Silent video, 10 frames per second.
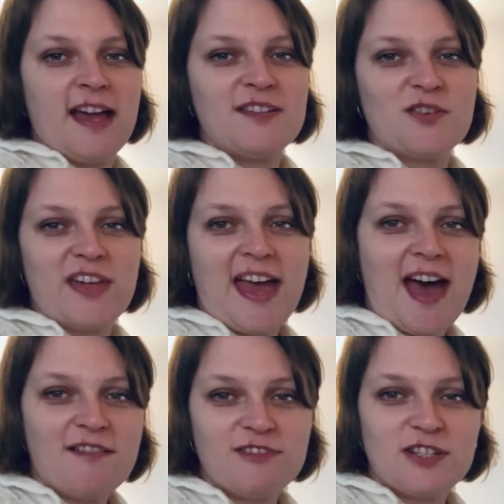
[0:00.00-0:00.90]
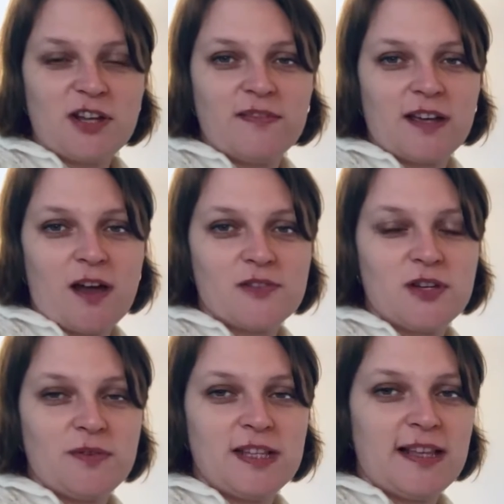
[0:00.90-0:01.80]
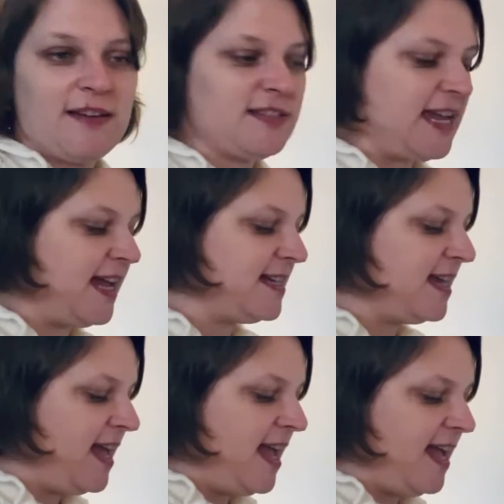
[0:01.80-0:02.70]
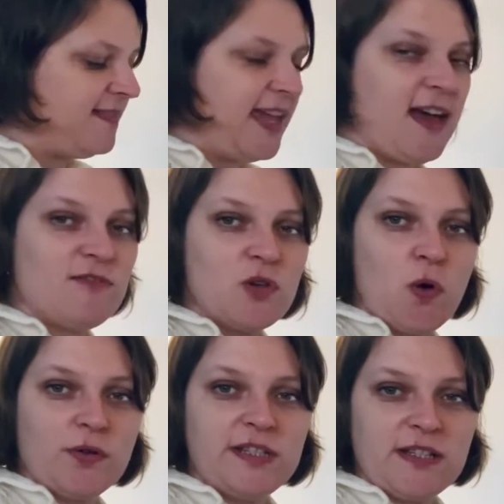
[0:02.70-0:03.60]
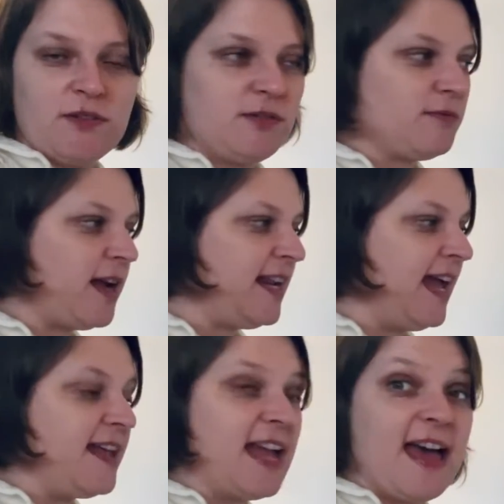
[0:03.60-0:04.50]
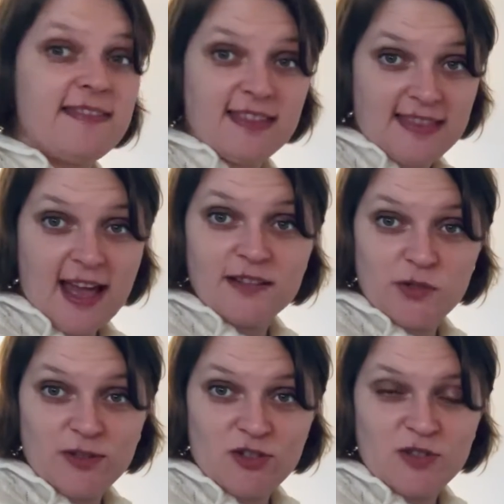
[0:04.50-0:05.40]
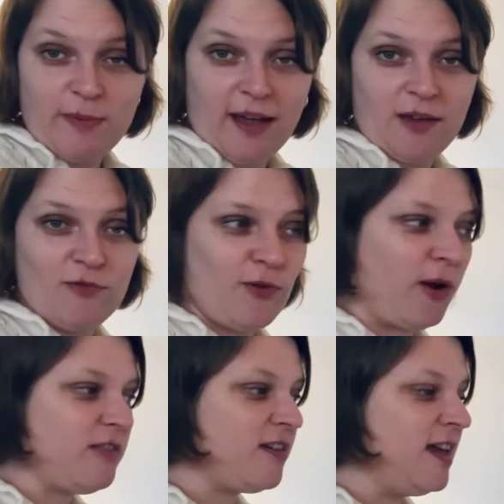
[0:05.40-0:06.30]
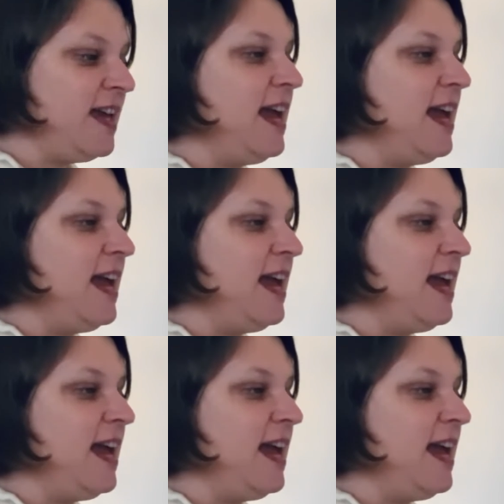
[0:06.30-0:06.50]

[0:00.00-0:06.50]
So they have the non-legato in the left hand and they have the holding note in the right hand, and then that switches back and forth.